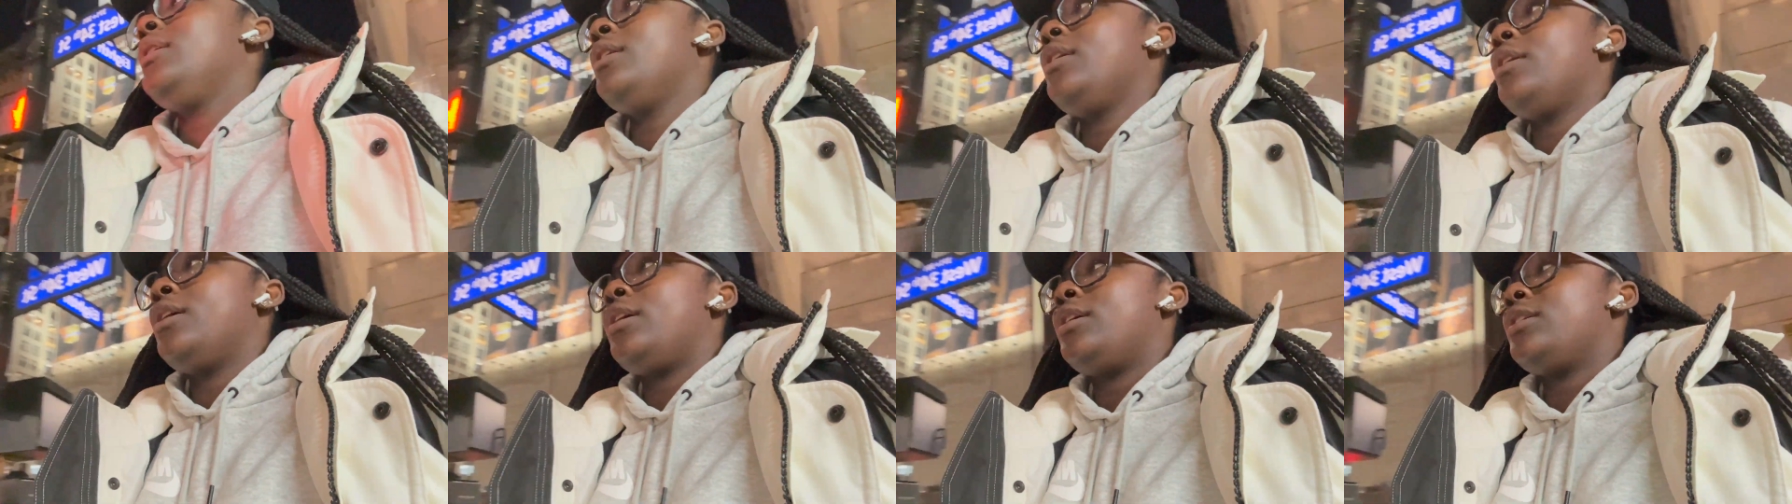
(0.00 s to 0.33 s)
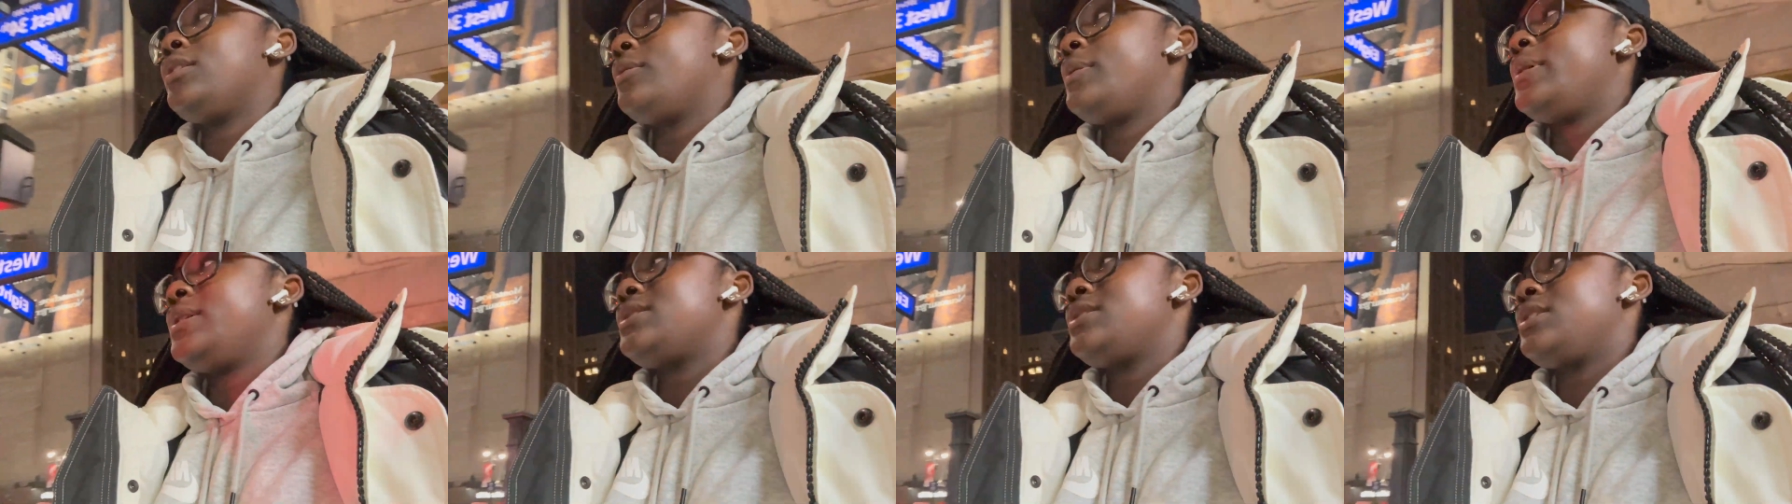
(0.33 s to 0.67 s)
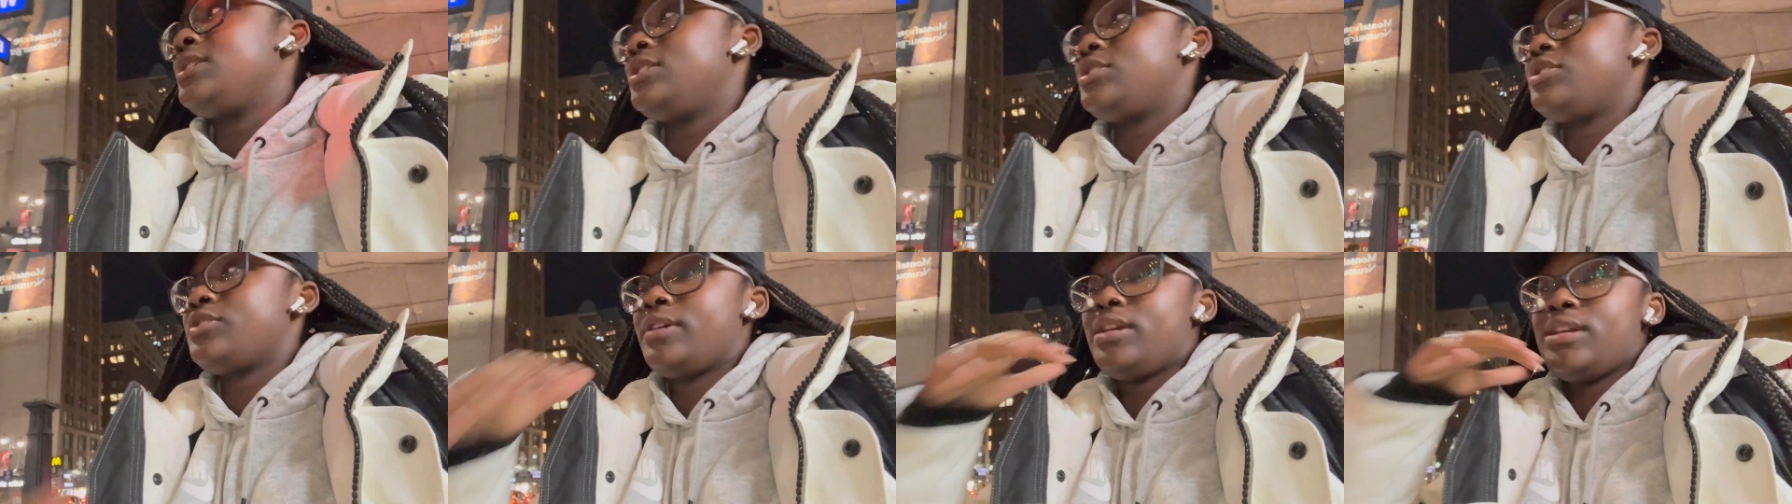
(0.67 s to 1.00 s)
on the way to the
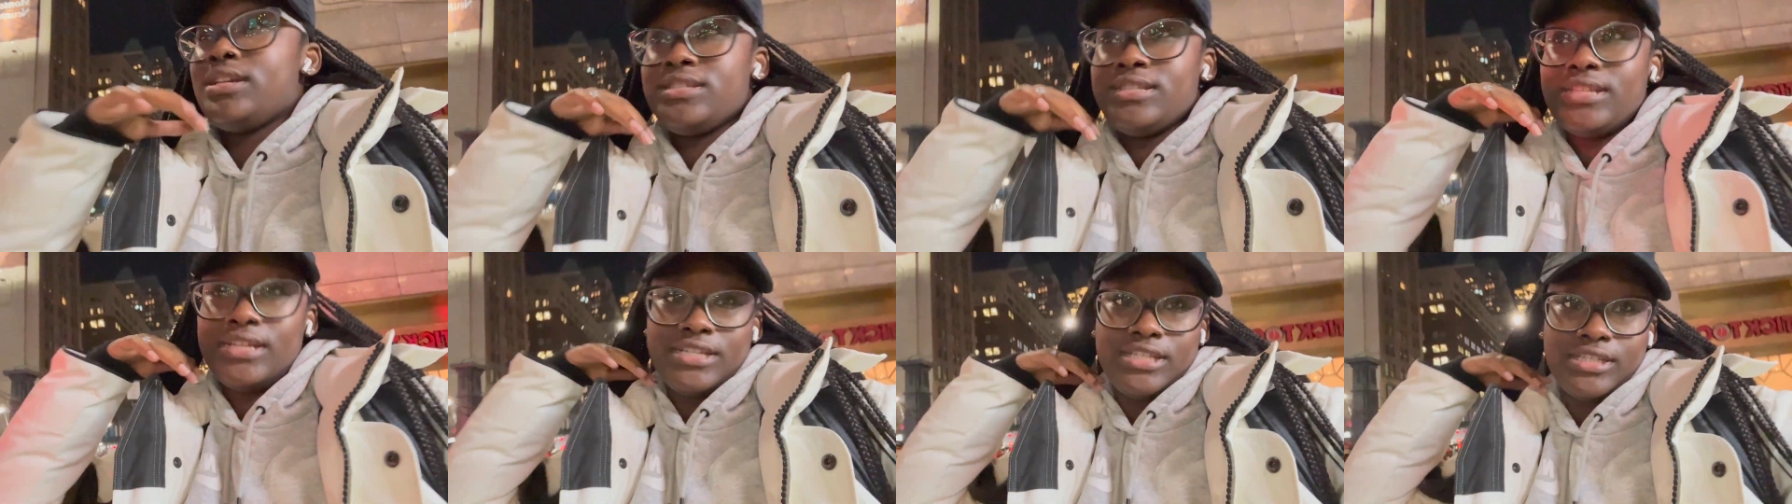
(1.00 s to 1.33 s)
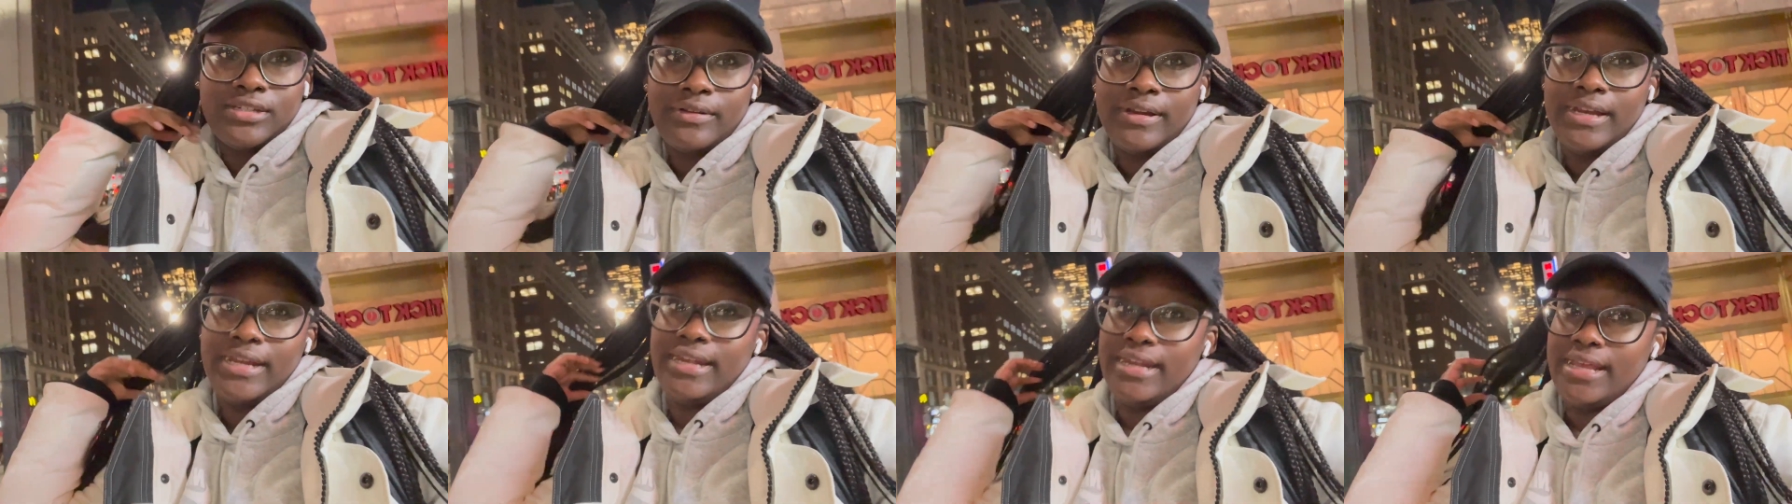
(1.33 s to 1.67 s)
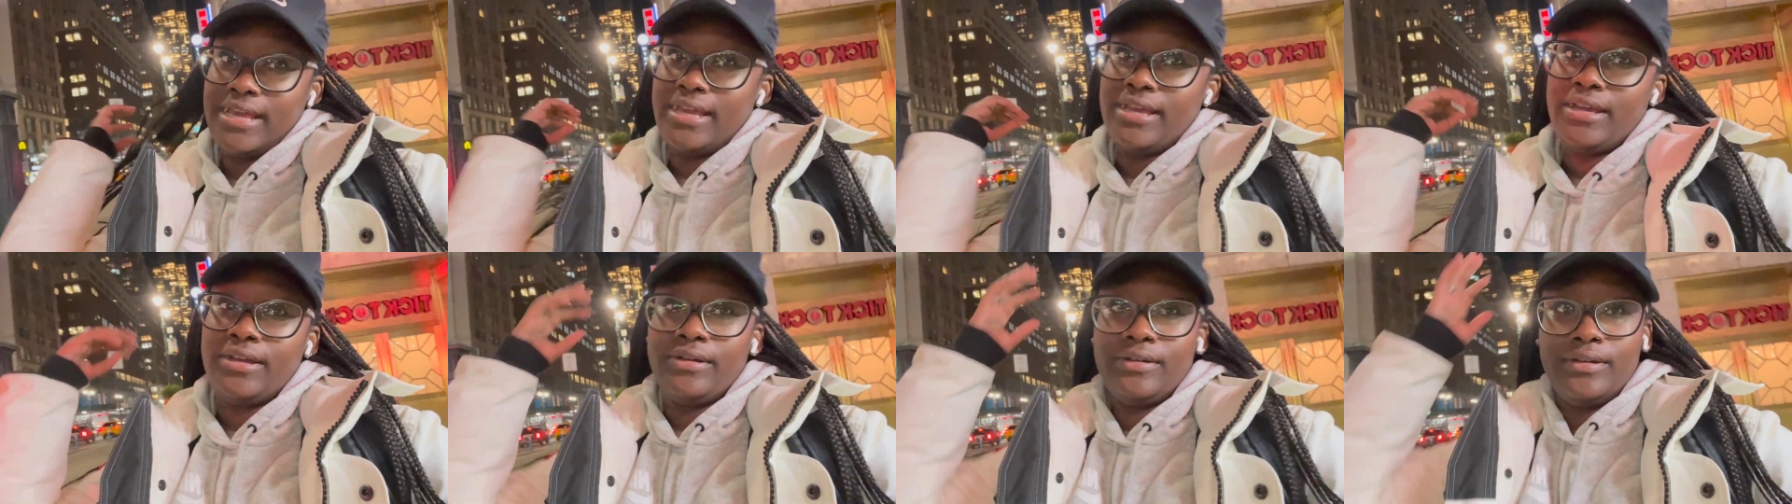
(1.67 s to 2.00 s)
train station right
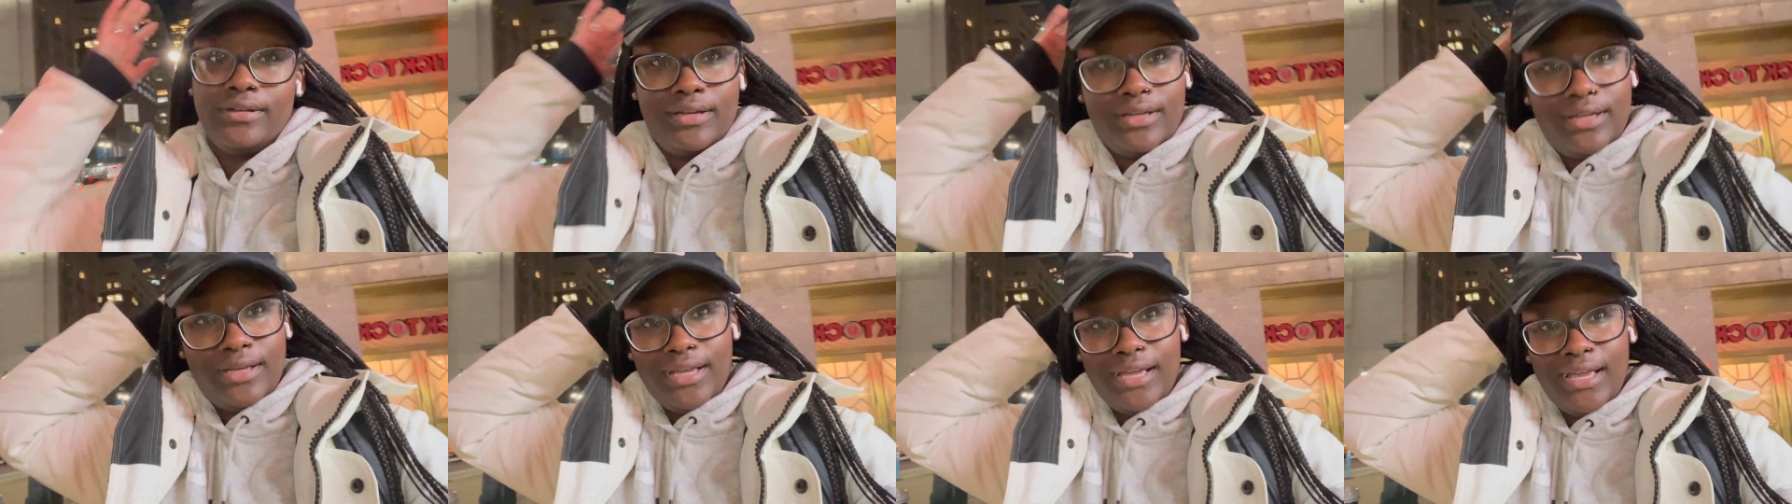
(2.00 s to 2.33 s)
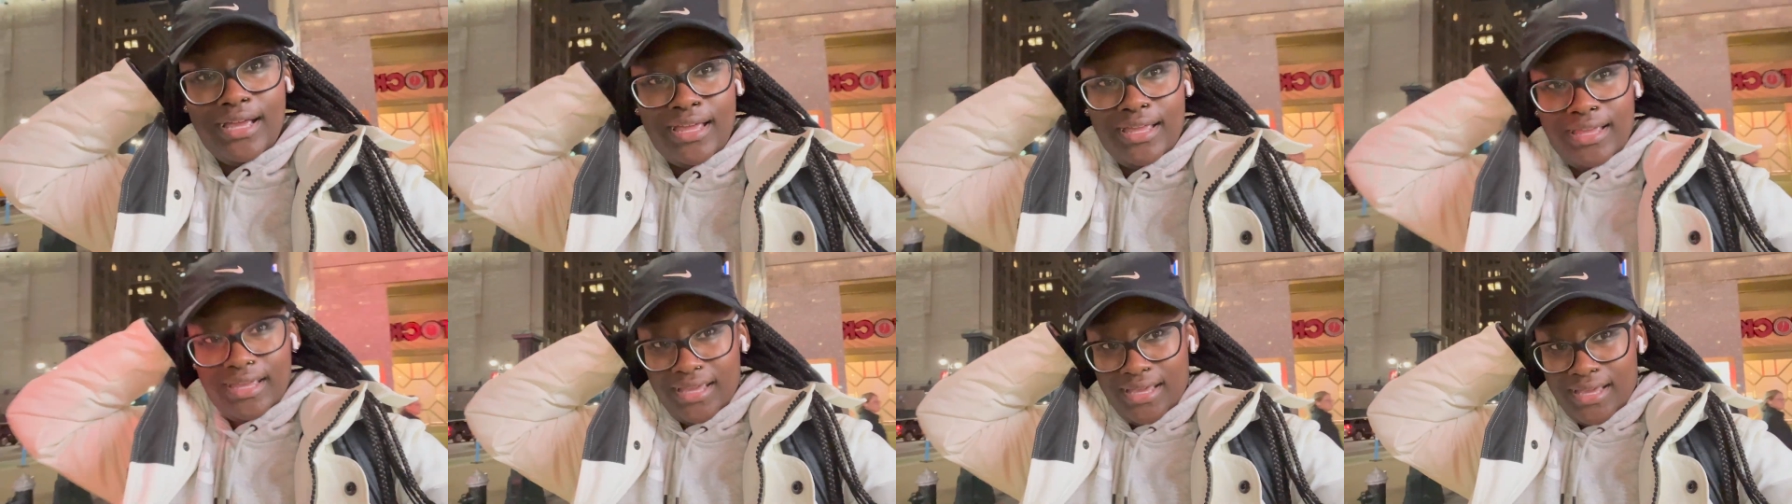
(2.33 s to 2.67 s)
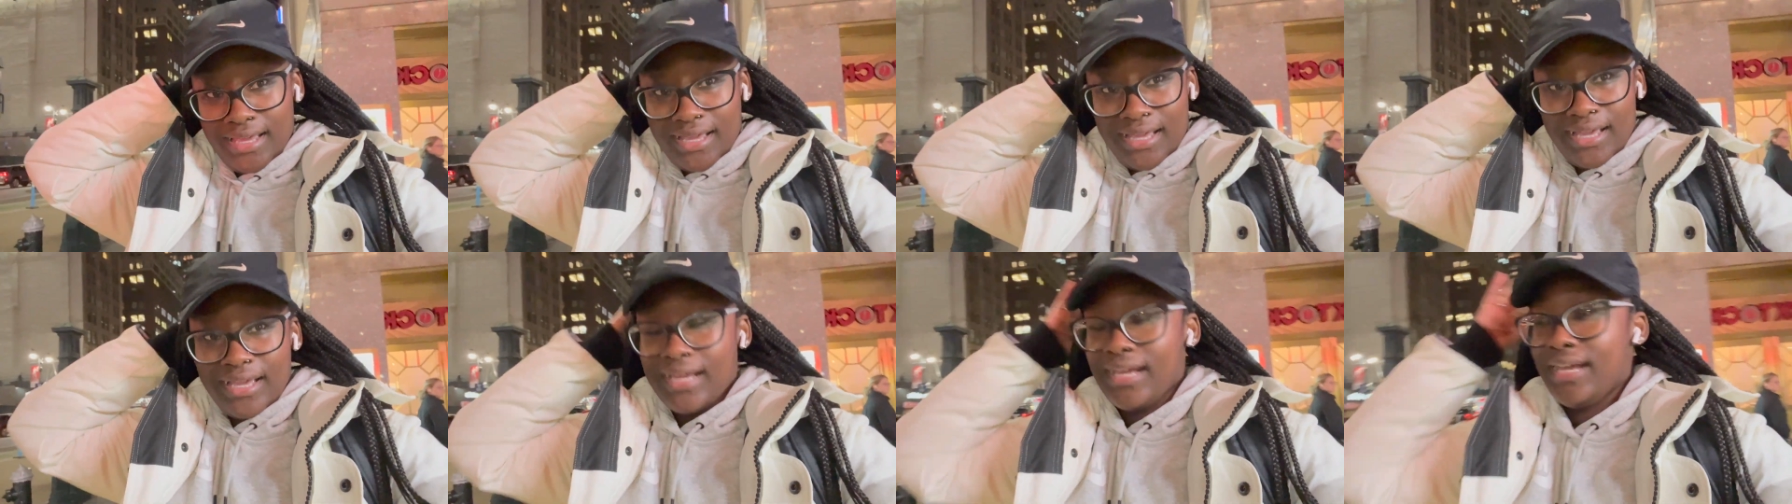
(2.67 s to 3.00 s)
now.
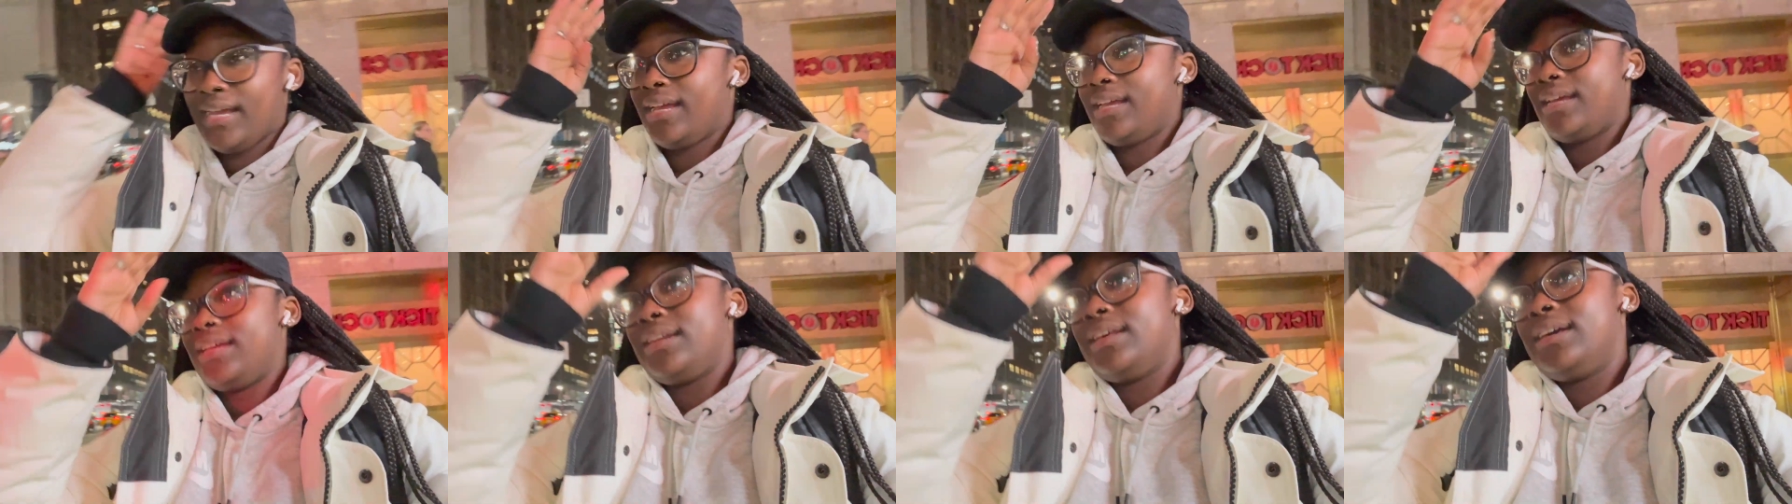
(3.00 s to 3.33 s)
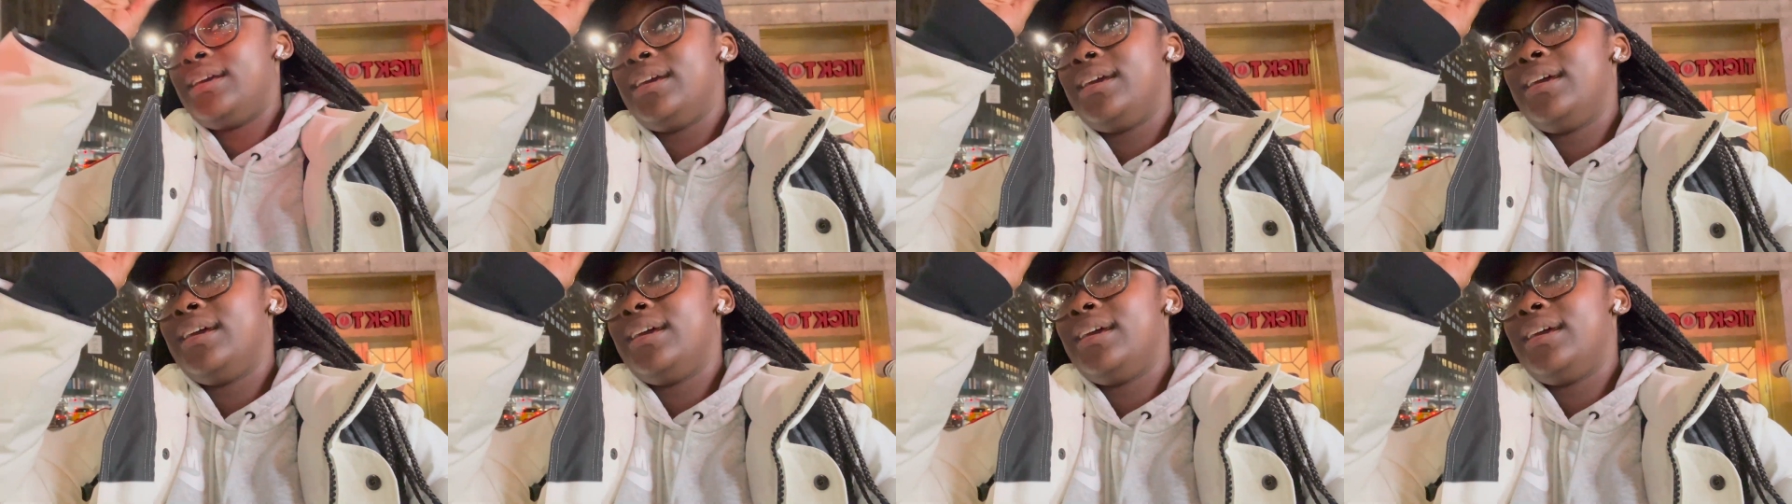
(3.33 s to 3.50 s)
And